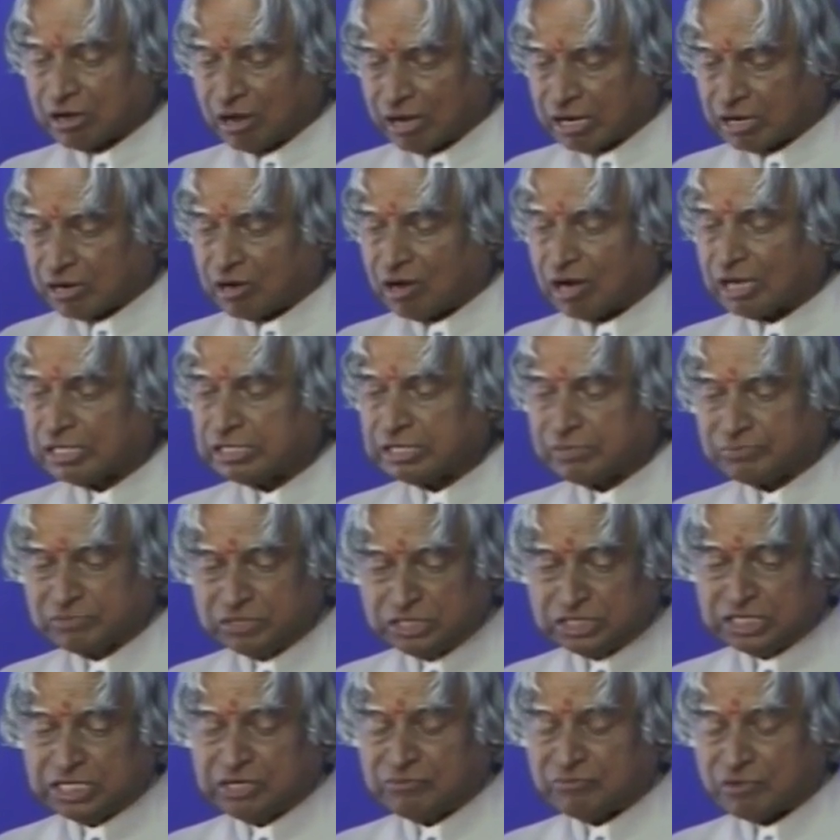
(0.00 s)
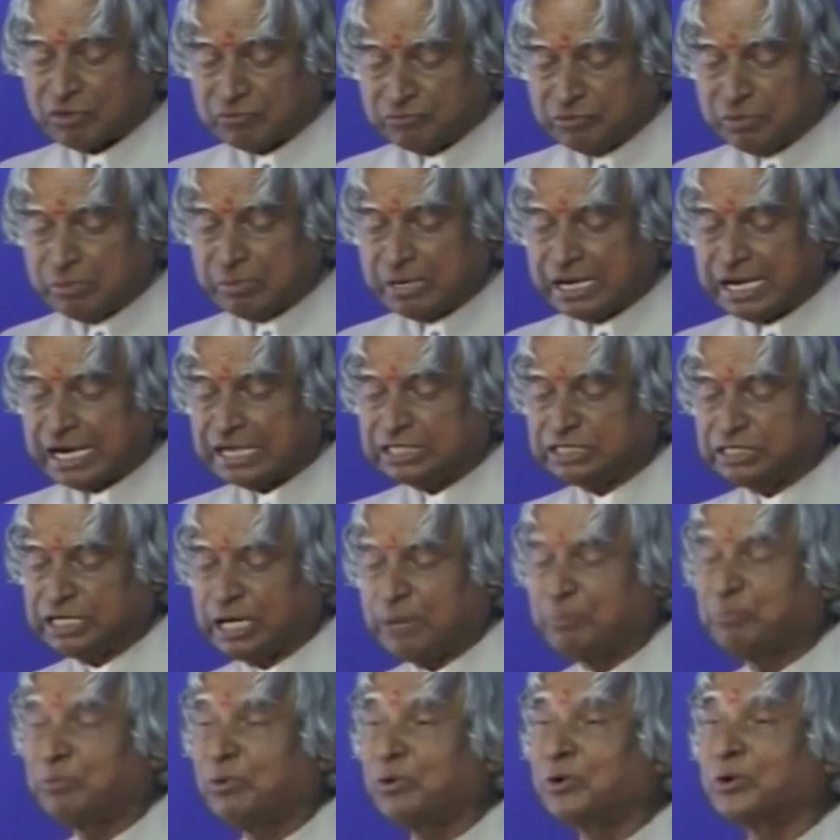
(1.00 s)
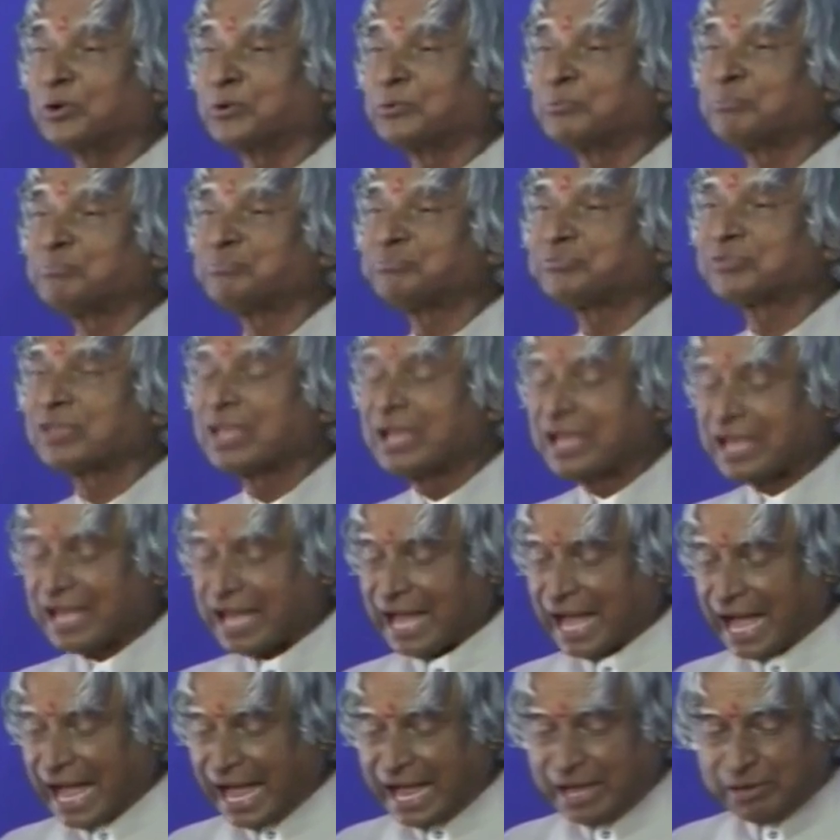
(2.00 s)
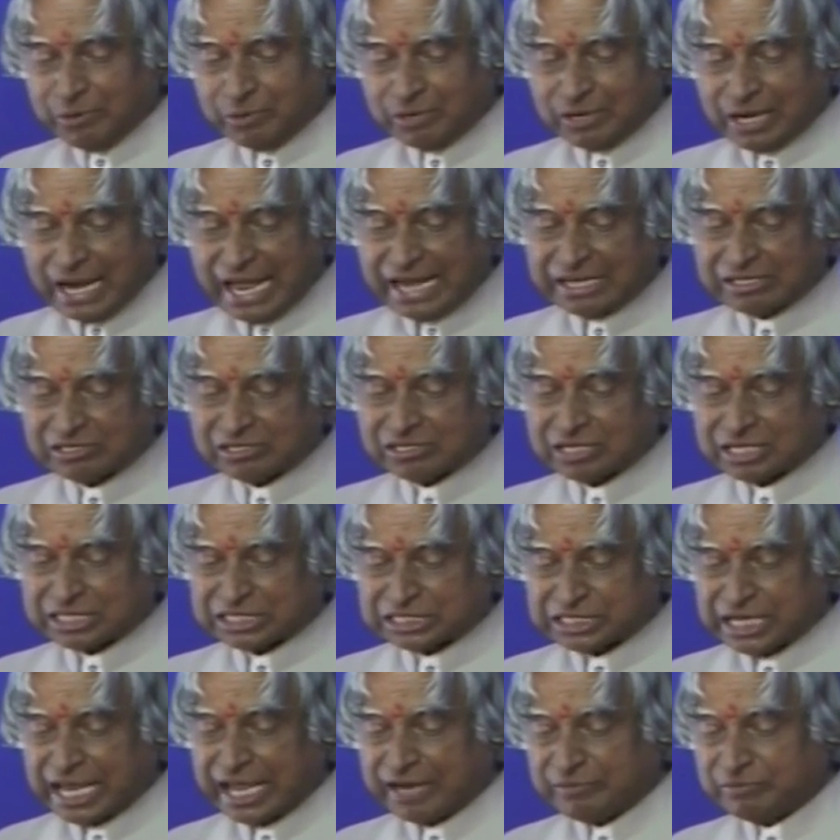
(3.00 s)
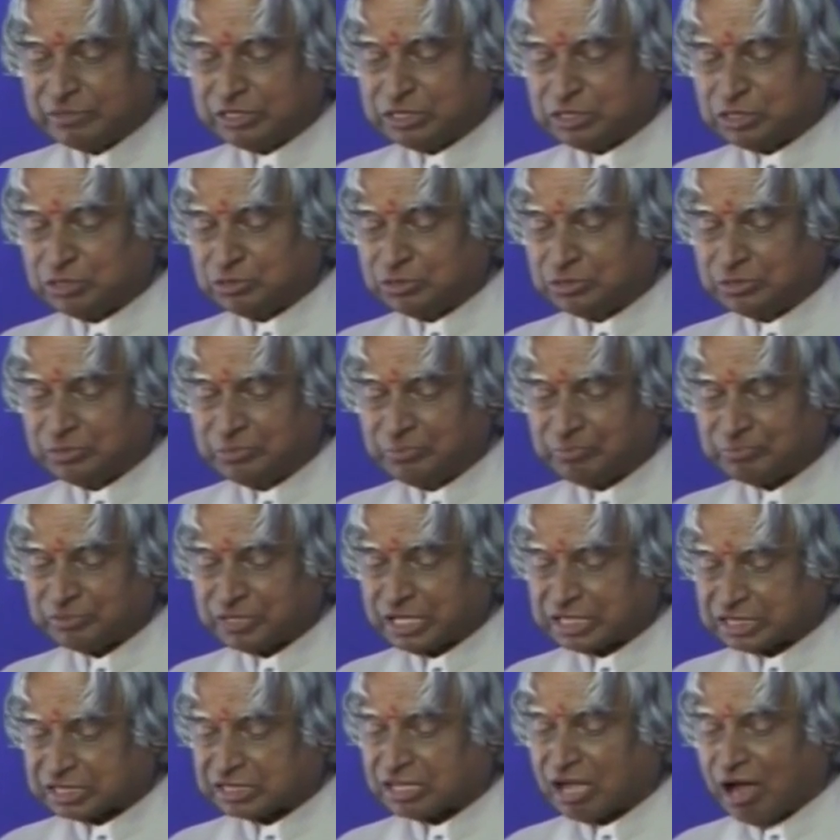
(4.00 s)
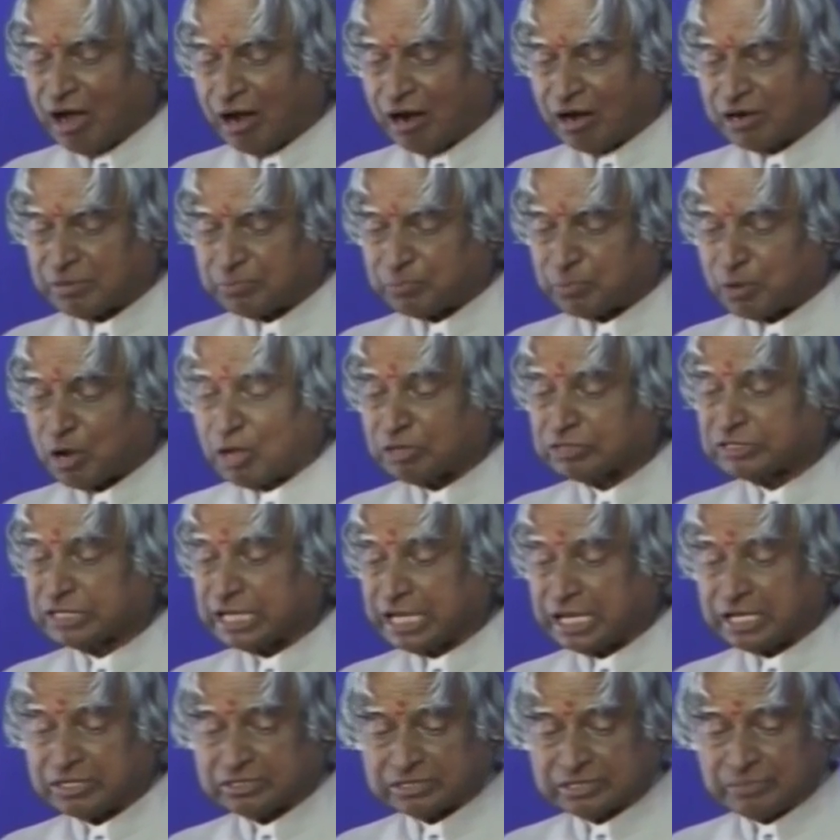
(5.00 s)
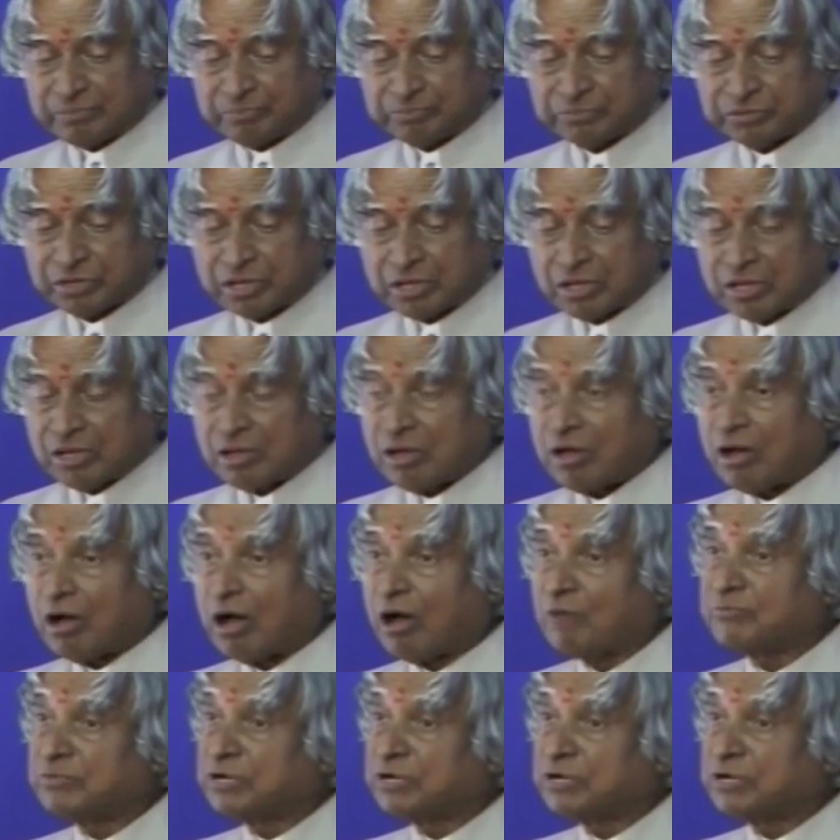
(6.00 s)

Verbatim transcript: College of Engineering for Women at Jaipur, I would like to share with you the thought process of a